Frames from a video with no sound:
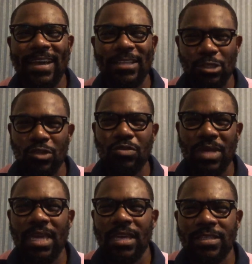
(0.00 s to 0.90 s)
and two
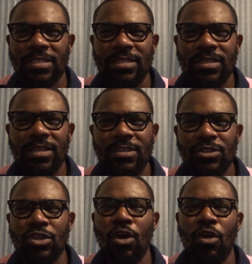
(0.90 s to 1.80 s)
kids.
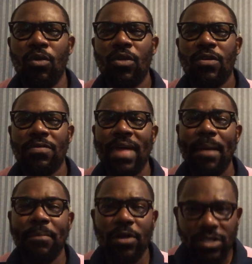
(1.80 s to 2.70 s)
So
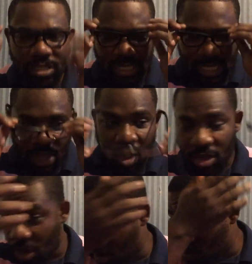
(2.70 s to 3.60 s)
that person
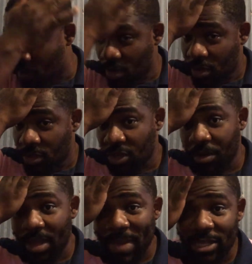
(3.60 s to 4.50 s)
can't go,
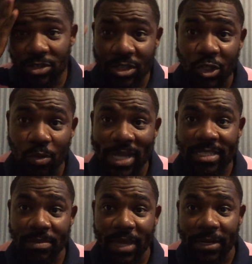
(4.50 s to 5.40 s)
sorry, I'm actually
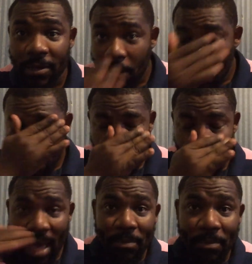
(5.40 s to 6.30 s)
sweating, man.
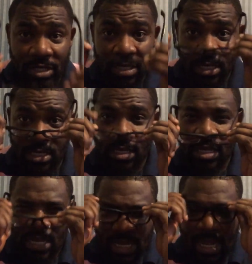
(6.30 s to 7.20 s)
That person
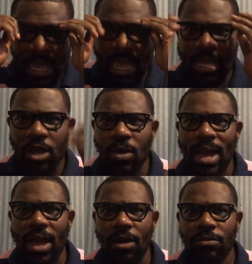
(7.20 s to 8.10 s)
can go
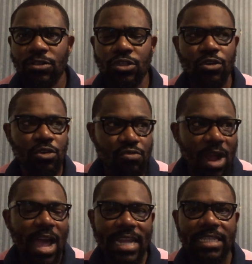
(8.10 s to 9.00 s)
out to
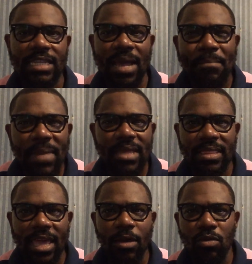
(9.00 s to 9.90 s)
grind and
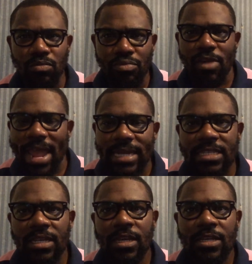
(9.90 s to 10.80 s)
make their own
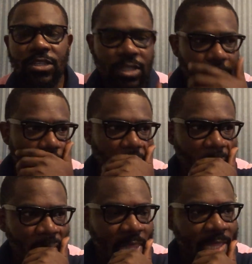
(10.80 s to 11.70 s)
bread. You see,
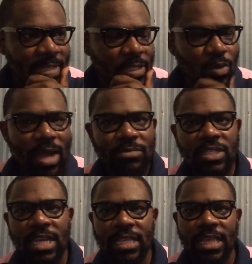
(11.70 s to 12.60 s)
this is why I'm
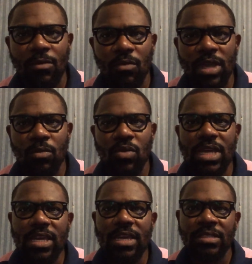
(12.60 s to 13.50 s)
saying that we
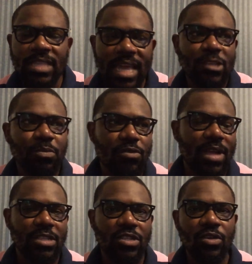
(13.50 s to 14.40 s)

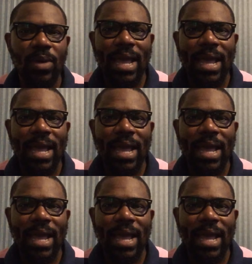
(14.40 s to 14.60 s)
diasporans,